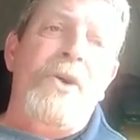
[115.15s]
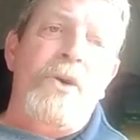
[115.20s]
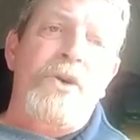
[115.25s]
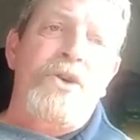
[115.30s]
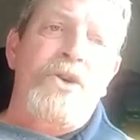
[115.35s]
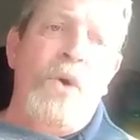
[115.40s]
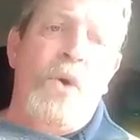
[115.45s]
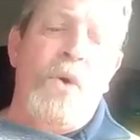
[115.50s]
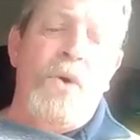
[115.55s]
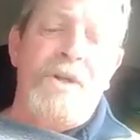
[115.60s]
our
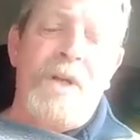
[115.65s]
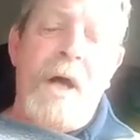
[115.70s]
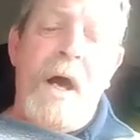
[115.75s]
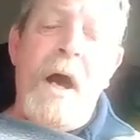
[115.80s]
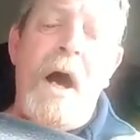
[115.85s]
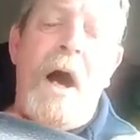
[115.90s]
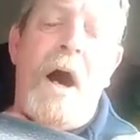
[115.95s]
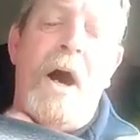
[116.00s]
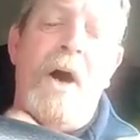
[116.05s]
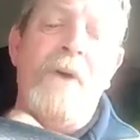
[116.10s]
shores,
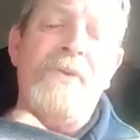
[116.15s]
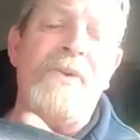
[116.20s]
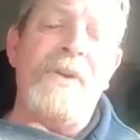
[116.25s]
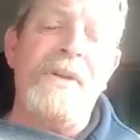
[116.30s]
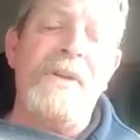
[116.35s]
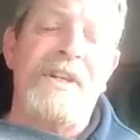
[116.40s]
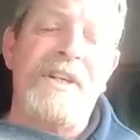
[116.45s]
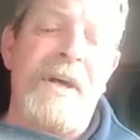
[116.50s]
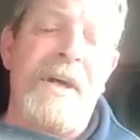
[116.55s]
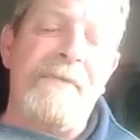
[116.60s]

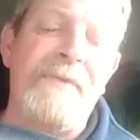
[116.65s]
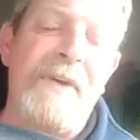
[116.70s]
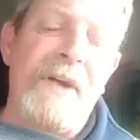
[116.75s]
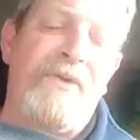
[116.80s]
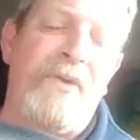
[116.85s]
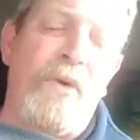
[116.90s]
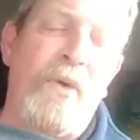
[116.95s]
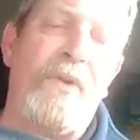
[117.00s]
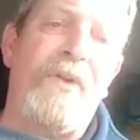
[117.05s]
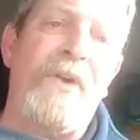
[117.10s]

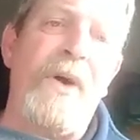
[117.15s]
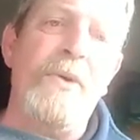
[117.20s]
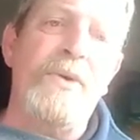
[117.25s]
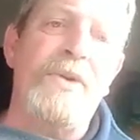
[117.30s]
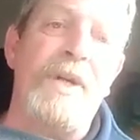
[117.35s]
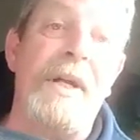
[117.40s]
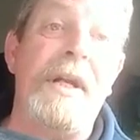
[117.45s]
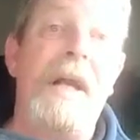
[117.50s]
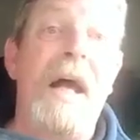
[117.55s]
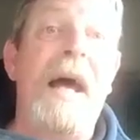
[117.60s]

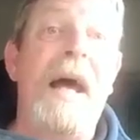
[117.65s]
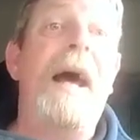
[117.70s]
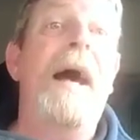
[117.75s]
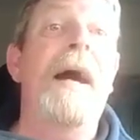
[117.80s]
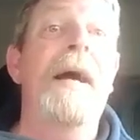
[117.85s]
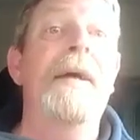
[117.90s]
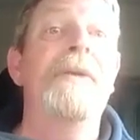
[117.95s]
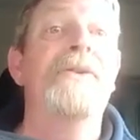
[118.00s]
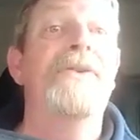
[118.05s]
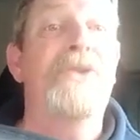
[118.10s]

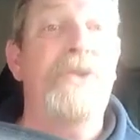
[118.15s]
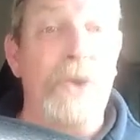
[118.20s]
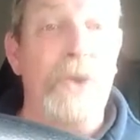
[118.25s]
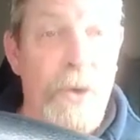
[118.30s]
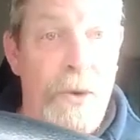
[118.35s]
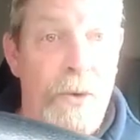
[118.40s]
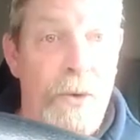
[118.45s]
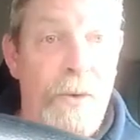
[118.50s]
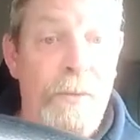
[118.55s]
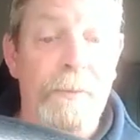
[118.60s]

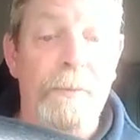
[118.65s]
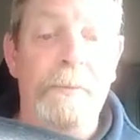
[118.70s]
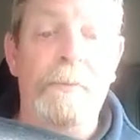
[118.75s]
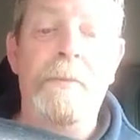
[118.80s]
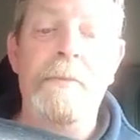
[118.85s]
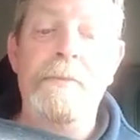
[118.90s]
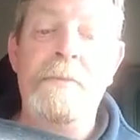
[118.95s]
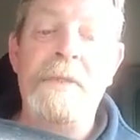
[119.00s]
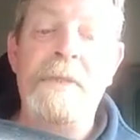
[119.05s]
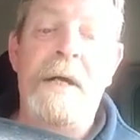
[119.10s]
174,002.
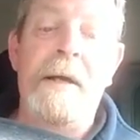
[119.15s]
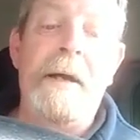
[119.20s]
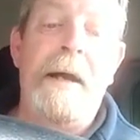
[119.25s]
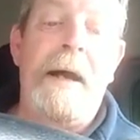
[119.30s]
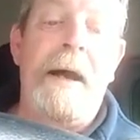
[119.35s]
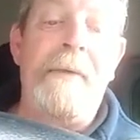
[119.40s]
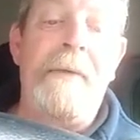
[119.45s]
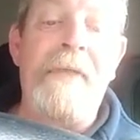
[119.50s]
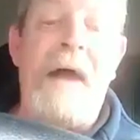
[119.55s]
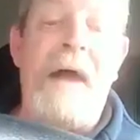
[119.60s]

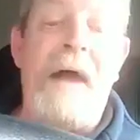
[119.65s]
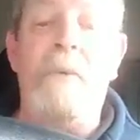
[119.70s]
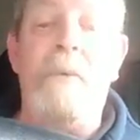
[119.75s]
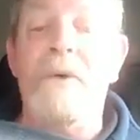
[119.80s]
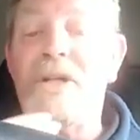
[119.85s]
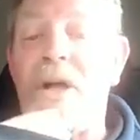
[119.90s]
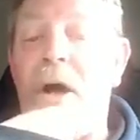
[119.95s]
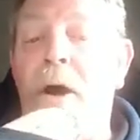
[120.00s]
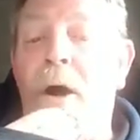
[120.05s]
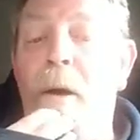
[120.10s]
And that
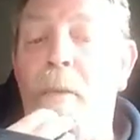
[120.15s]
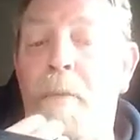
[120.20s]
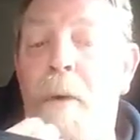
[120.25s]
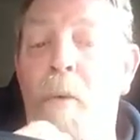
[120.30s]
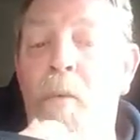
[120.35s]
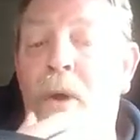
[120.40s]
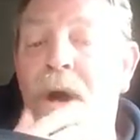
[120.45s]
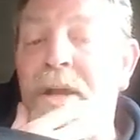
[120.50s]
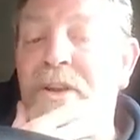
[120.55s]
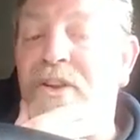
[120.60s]
was up
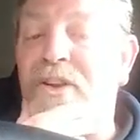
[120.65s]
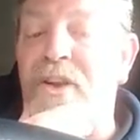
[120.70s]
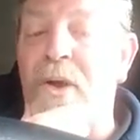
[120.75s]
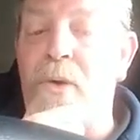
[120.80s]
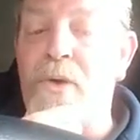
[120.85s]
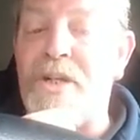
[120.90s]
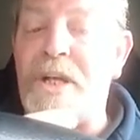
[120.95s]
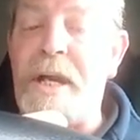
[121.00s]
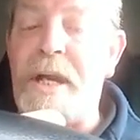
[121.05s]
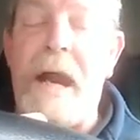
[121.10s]

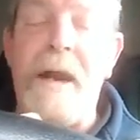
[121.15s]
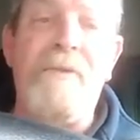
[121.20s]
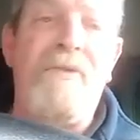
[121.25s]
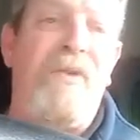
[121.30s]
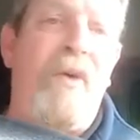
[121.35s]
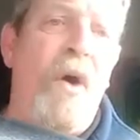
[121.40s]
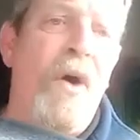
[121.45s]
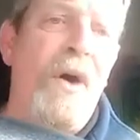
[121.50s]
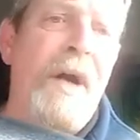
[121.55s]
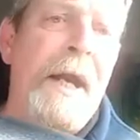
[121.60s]

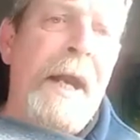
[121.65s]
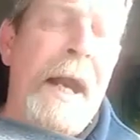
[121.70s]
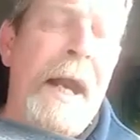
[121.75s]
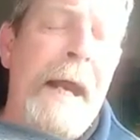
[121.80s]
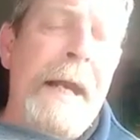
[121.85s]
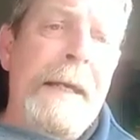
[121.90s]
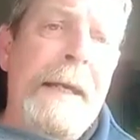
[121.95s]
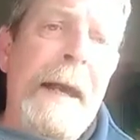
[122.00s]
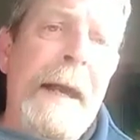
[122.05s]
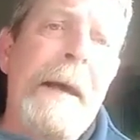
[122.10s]

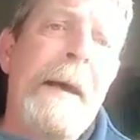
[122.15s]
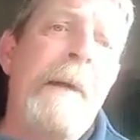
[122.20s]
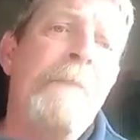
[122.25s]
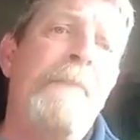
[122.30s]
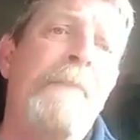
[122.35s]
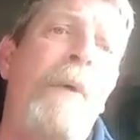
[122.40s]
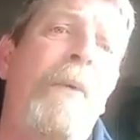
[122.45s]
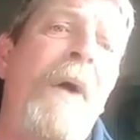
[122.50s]
1,049. But